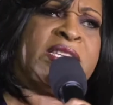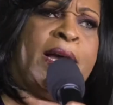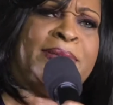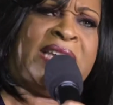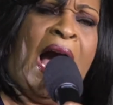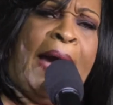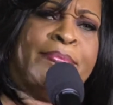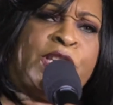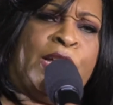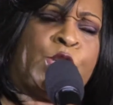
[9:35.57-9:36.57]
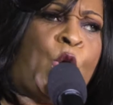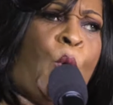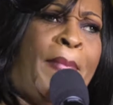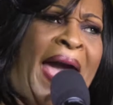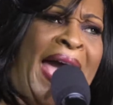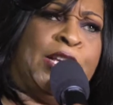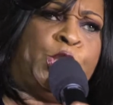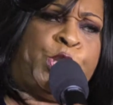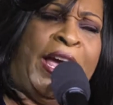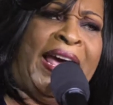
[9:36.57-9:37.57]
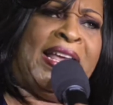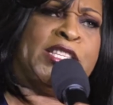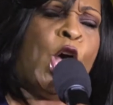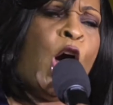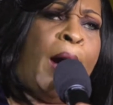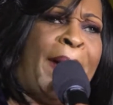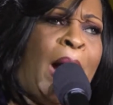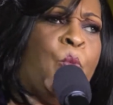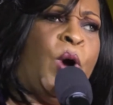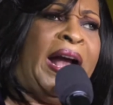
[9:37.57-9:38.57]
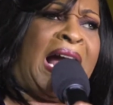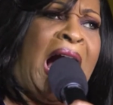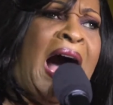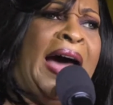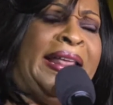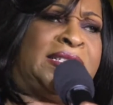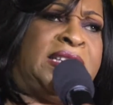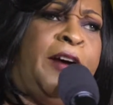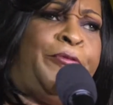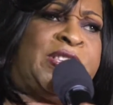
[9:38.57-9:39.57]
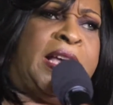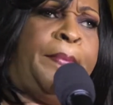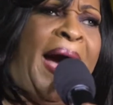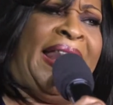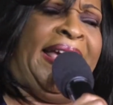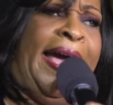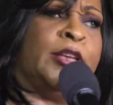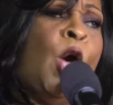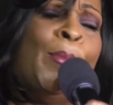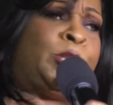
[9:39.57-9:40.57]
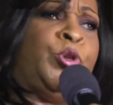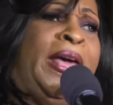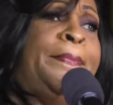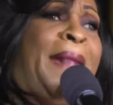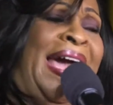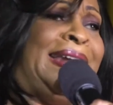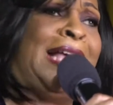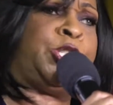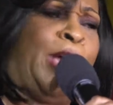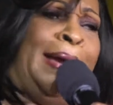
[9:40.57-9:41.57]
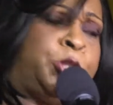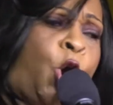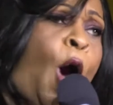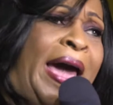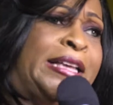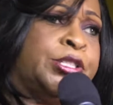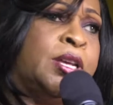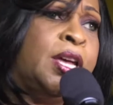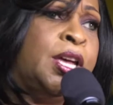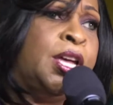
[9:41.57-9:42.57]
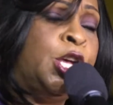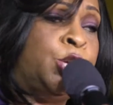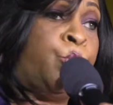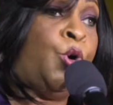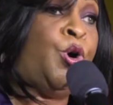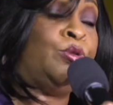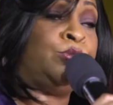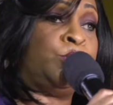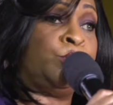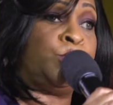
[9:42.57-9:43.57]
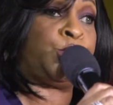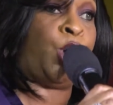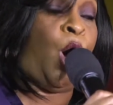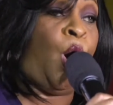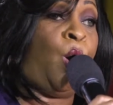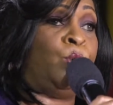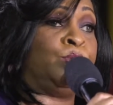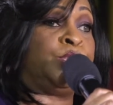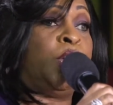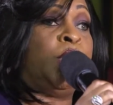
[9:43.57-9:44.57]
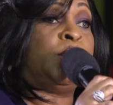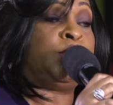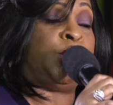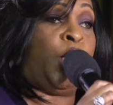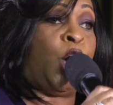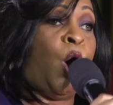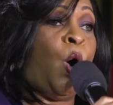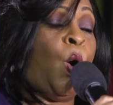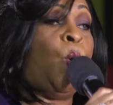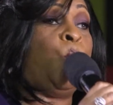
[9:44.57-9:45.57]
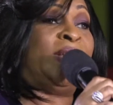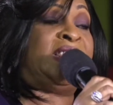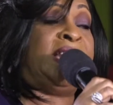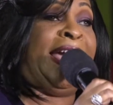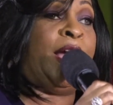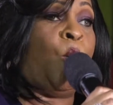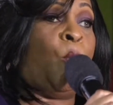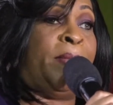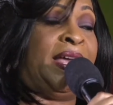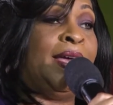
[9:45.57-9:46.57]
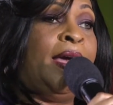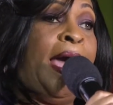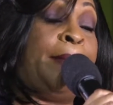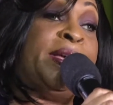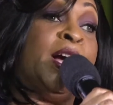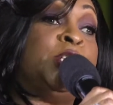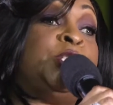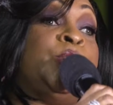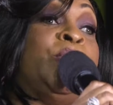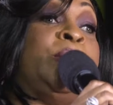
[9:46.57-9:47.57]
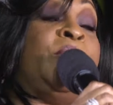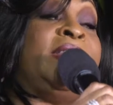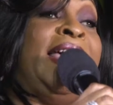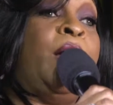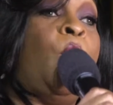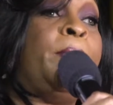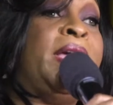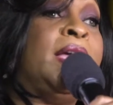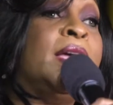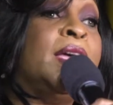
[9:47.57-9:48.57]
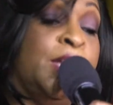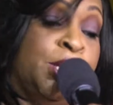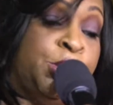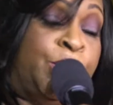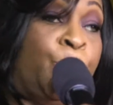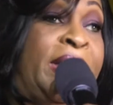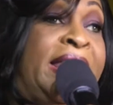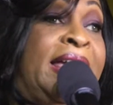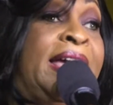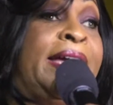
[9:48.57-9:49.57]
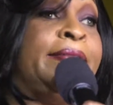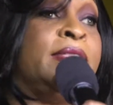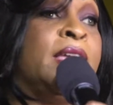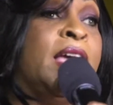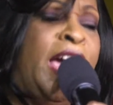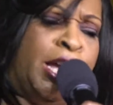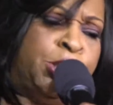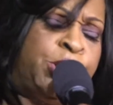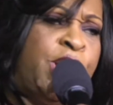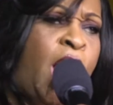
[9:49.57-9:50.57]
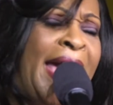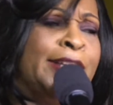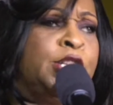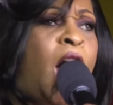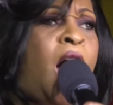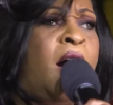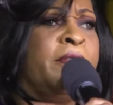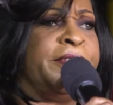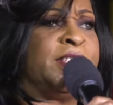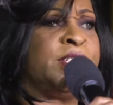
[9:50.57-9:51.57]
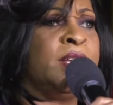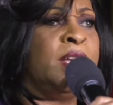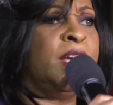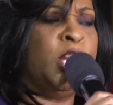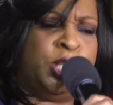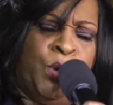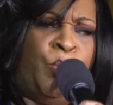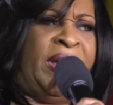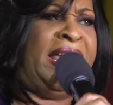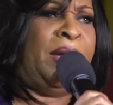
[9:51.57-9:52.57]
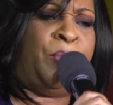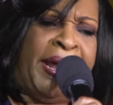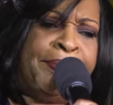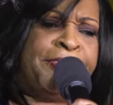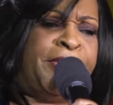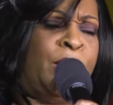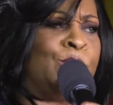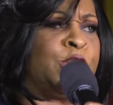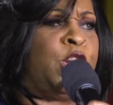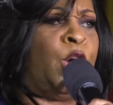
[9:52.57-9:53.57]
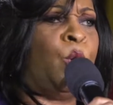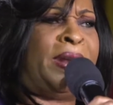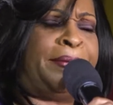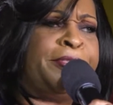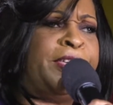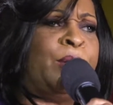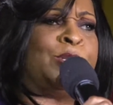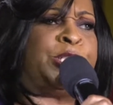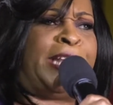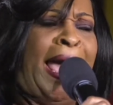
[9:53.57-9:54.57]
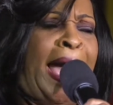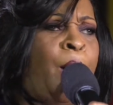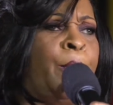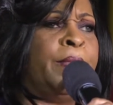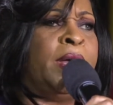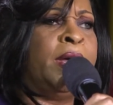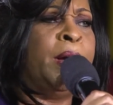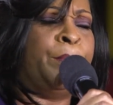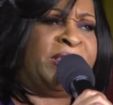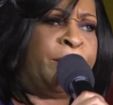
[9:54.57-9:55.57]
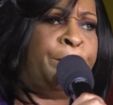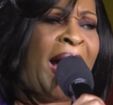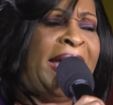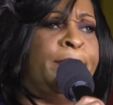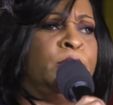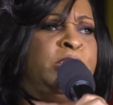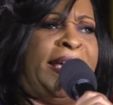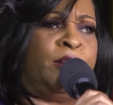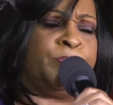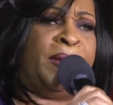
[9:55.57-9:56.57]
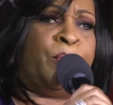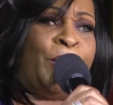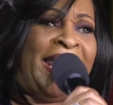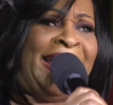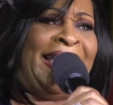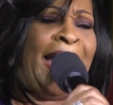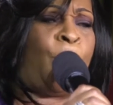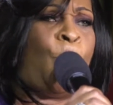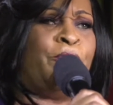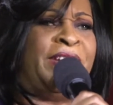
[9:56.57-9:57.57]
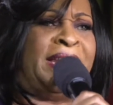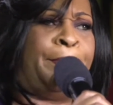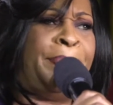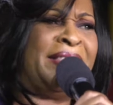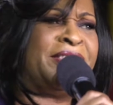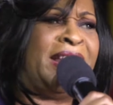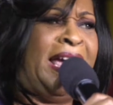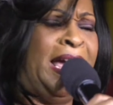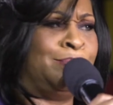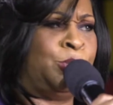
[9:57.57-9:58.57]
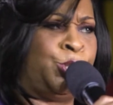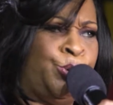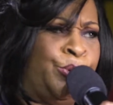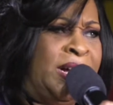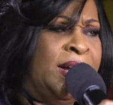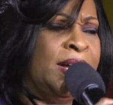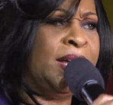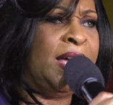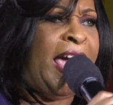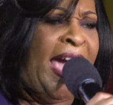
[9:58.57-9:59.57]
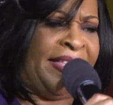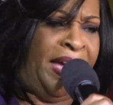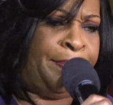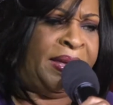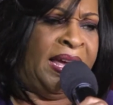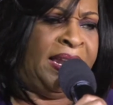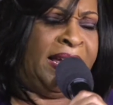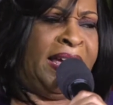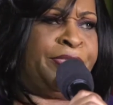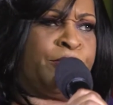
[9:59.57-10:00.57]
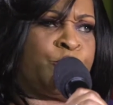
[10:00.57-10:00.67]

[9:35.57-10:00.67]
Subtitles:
sometimes get so mad and jealous about what God has done for somebody else, but you didn't make that same choice. Ruth chose to go with Naomi, and because she went with Naomi, she went in, and she had to harvest. She went in when everything was low, when everything was down. But the Bible tells me when they got over into Bethlehem, Judah, and they began to get the